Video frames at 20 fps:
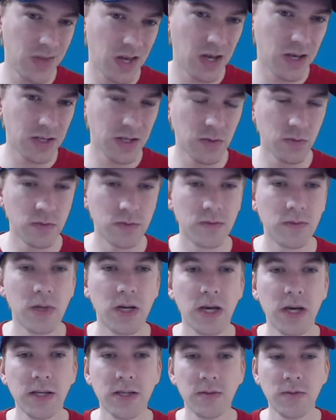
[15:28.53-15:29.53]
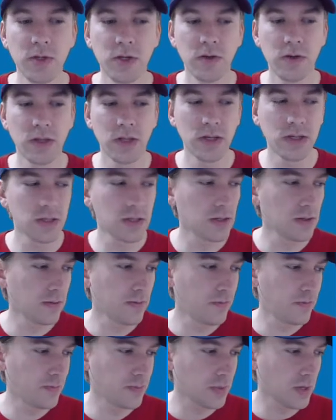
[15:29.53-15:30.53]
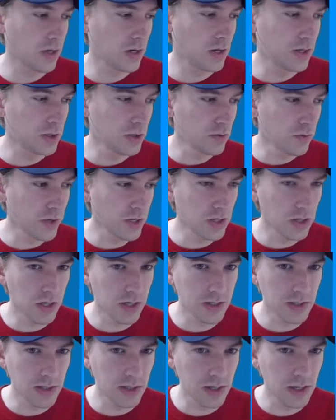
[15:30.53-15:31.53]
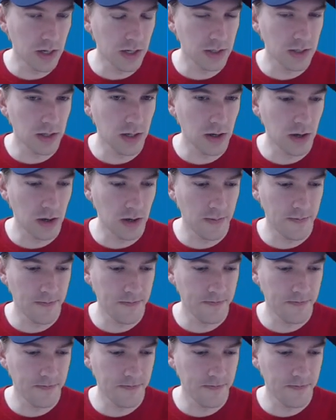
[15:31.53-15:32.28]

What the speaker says: as I'm doing this, I do realize that